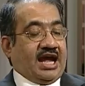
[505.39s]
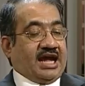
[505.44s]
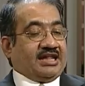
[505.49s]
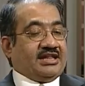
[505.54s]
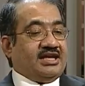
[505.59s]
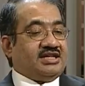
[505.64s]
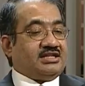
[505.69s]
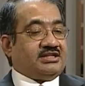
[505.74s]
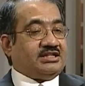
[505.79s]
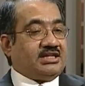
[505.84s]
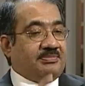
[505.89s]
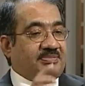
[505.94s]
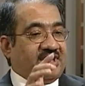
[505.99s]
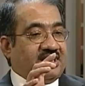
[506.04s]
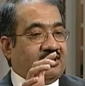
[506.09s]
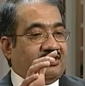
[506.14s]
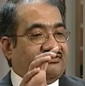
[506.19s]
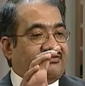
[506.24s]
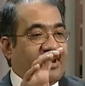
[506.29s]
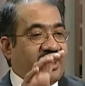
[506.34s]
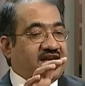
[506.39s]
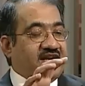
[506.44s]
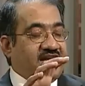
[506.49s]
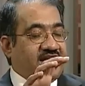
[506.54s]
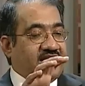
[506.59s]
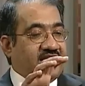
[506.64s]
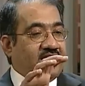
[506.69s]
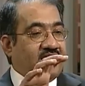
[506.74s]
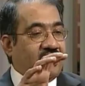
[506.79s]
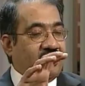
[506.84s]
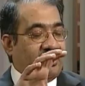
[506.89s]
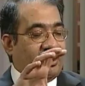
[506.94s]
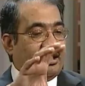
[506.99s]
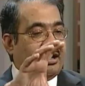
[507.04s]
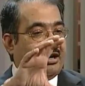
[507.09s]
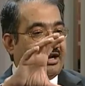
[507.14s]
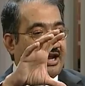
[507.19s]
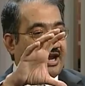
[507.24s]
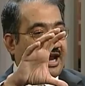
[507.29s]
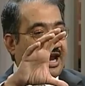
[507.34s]
There's a typical finding on
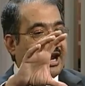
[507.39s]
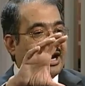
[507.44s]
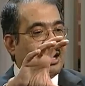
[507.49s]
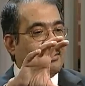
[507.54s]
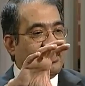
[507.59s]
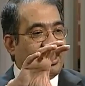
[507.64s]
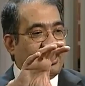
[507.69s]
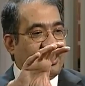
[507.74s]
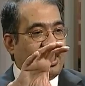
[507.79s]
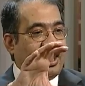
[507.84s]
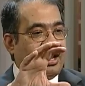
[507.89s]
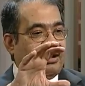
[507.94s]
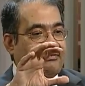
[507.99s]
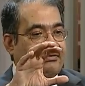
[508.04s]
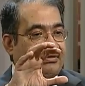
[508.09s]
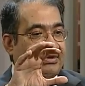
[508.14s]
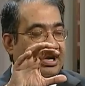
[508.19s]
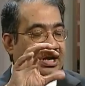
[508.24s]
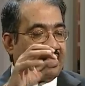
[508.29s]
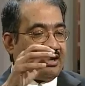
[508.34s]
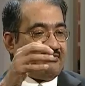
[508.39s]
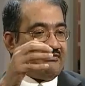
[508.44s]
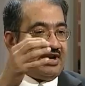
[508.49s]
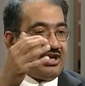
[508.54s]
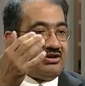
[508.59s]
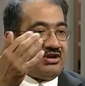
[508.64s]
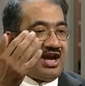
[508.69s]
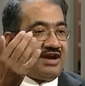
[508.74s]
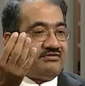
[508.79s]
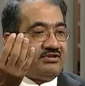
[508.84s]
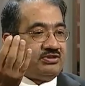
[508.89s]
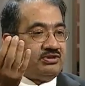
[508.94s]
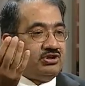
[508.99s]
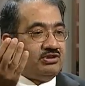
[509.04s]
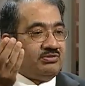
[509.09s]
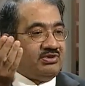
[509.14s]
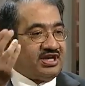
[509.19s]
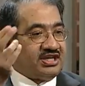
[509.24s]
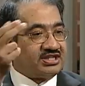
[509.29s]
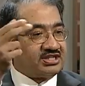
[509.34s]
a head MRI where you have the
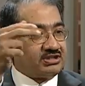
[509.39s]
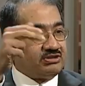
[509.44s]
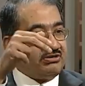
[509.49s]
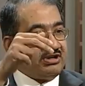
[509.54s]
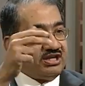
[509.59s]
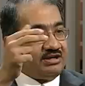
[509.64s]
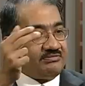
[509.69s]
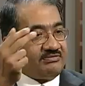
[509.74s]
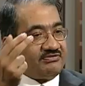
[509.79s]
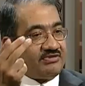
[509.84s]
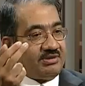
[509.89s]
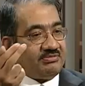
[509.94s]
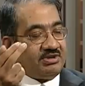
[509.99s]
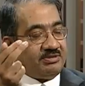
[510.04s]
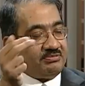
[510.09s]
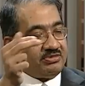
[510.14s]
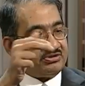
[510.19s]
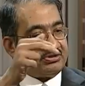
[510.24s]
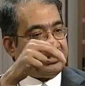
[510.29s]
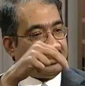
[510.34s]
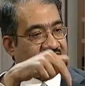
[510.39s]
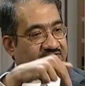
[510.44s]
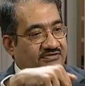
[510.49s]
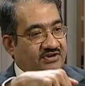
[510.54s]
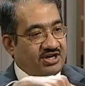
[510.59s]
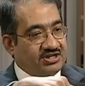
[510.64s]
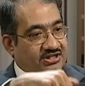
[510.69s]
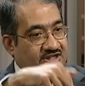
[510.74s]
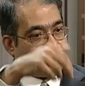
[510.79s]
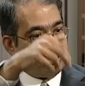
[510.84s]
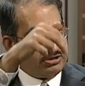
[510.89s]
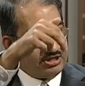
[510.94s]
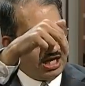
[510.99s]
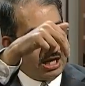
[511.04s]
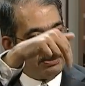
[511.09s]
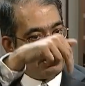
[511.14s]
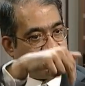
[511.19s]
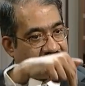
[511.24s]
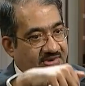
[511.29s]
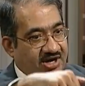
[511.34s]
tumor extruding from the posterior fossa to the
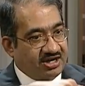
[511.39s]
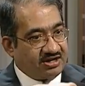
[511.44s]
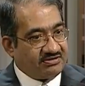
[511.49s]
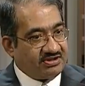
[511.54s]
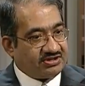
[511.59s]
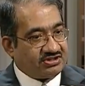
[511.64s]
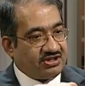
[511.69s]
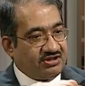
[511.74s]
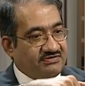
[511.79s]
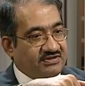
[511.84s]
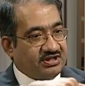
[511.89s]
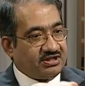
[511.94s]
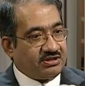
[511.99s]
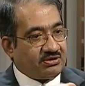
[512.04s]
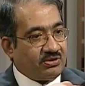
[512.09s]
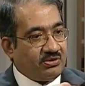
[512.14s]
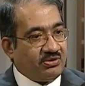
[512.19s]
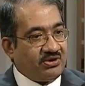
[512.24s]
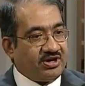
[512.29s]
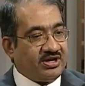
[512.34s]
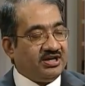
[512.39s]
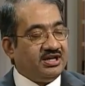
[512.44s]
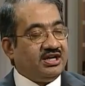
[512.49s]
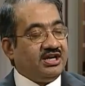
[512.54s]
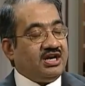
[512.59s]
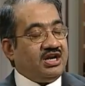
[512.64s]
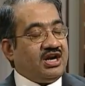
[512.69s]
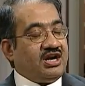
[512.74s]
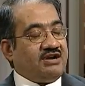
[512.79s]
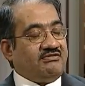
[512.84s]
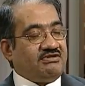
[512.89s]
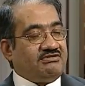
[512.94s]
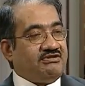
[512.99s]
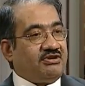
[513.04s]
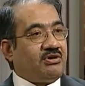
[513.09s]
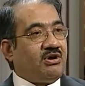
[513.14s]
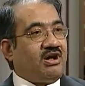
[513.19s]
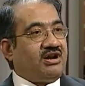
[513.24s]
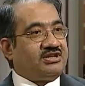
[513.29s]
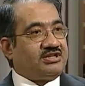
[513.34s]
upper part of the cervical cord, which we
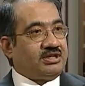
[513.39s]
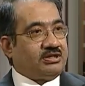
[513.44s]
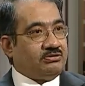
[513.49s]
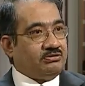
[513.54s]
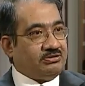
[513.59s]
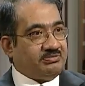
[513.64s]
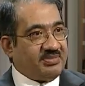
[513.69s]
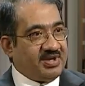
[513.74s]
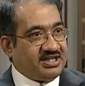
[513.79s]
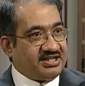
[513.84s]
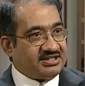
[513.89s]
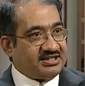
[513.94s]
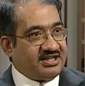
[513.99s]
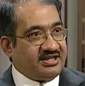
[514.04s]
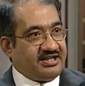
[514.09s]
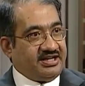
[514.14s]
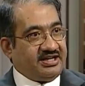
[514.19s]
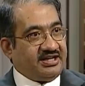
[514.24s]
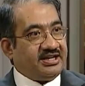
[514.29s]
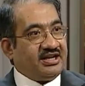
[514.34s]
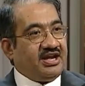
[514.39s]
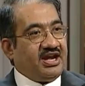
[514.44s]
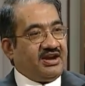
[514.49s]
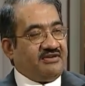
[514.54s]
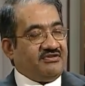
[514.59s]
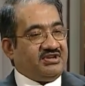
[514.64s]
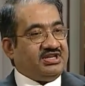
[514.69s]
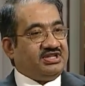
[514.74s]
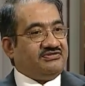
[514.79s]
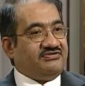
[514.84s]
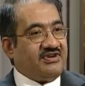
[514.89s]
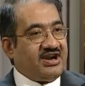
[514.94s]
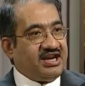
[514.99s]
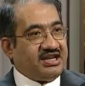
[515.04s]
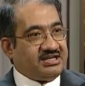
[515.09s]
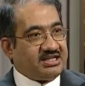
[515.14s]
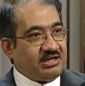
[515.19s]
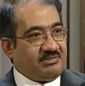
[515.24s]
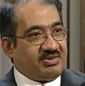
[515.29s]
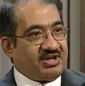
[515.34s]
call as a toothpaste sign, which is
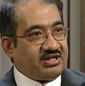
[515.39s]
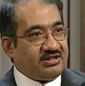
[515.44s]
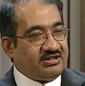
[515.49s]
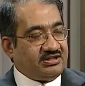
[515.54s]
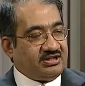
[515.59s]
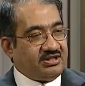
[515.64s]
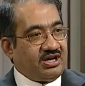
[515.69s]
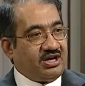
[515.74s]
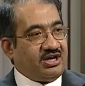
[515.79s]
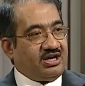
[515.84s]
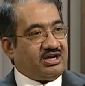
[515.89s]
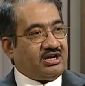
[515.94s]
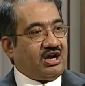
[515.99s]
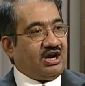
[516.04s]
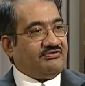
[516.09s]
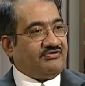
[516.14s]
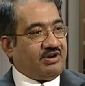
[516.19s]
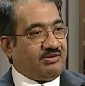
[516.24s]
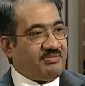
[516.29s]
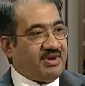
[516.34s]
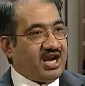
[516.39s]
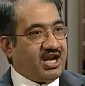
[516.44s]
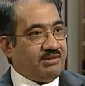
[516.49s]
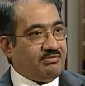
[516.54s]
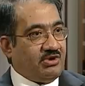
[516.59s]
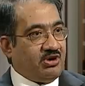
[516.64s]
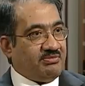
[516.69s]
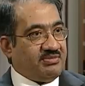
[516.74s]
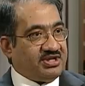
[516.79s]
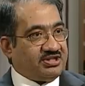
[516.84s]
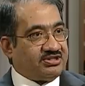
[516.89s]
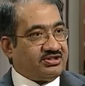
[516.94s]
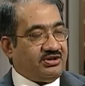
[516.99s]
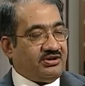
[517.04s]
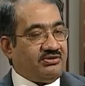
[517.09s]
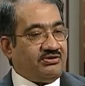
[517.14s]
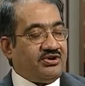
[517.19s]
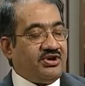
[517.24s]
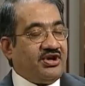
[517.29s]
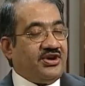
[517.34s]
very typical of an ependymoma.
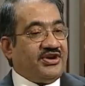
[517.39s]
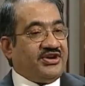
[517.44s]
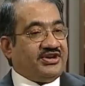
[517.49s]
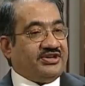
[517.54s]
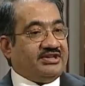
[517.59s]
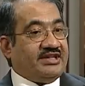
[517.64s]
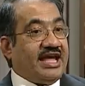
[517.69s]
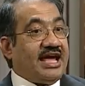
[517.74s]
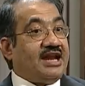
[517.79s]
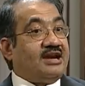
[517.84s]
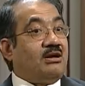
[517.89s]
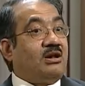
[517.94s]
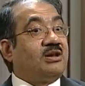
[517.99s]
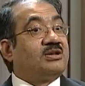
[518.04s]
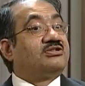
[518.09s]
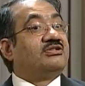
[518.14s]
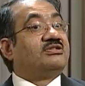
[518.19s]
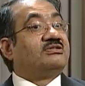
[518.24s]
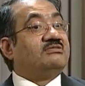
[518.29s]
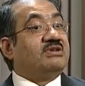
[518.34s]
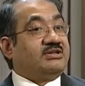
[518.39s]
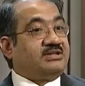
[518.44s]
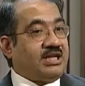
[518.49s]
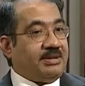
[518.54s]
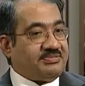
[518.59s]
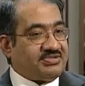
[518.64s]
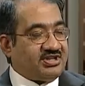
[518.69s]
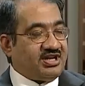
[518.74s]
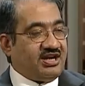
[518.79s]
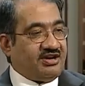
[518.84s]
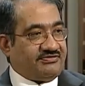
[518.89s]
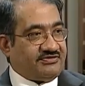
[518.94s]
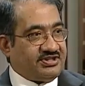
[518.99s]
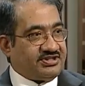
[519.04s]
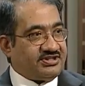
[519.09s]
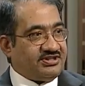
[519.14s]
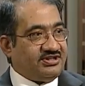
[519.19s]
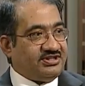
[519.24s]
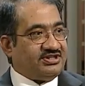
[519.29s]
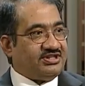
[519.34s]
So that also tips off the
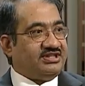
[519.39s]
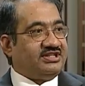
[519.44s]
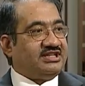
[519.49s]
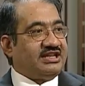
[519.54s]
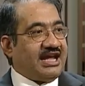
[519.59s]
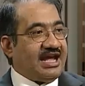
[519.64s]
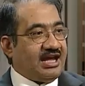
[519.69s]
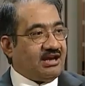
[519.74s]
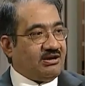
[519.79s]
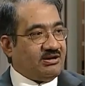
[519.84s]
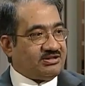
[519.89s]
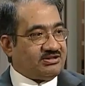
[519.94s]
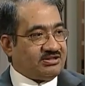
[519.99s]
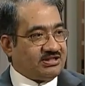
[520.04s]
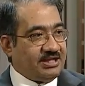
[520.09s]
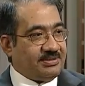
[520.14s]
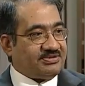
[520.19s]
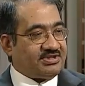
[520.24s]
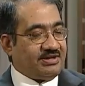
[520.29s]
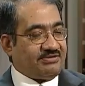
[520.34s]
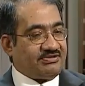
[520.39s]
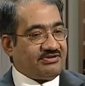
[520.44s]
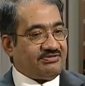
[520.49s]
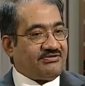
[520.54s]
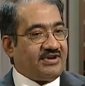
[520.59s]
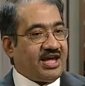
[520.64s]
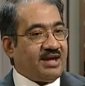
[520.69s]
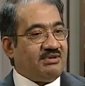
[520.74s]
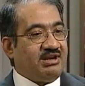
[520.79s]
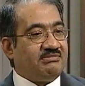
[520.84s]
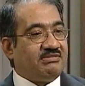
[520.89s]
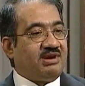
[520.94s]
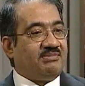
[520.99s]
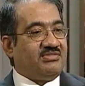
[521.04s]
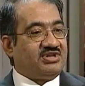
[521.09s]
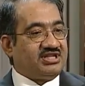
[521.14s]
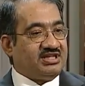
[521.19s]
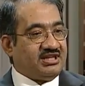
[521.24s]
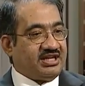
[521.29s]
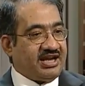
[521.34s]
surgeon and also tips off the family
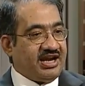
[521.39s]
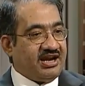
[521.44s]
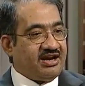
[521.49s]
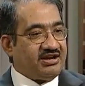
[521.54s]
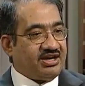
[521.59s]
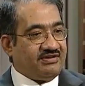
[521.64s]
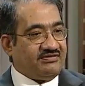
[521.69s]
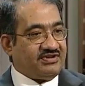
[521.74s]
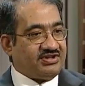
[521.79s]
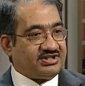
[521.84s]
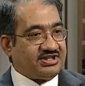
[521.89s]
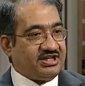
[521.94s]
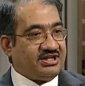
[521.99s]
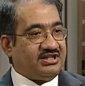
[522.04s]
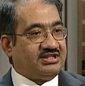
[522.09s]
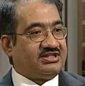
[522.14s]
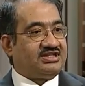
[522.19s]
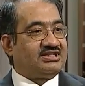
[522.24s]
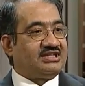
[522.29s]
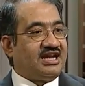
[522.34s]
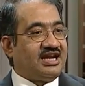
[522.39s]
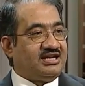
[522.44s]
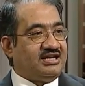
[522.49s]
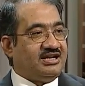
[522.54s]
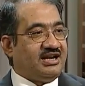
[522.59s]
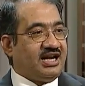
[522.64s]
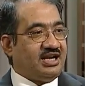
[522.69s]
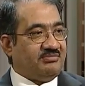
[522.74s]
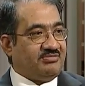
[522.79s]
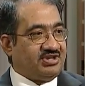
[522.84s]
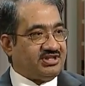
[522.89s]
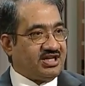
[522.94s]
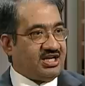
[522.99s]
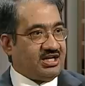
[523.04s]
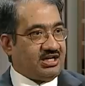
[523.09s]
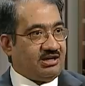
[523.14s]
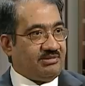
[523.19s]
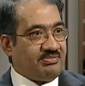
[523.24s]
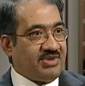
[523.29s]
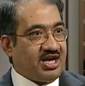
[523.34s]
members and the caregivers that this is
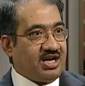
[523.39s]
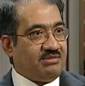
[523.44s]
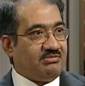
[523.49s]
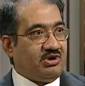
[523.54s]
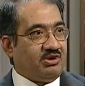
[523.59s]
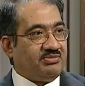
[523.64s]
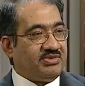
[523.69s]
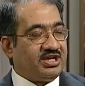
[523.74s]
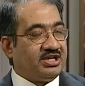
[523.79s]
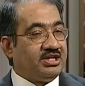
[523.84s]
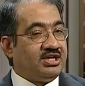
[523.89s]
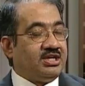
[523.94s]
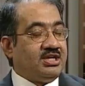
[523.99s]
99% an ependymoma.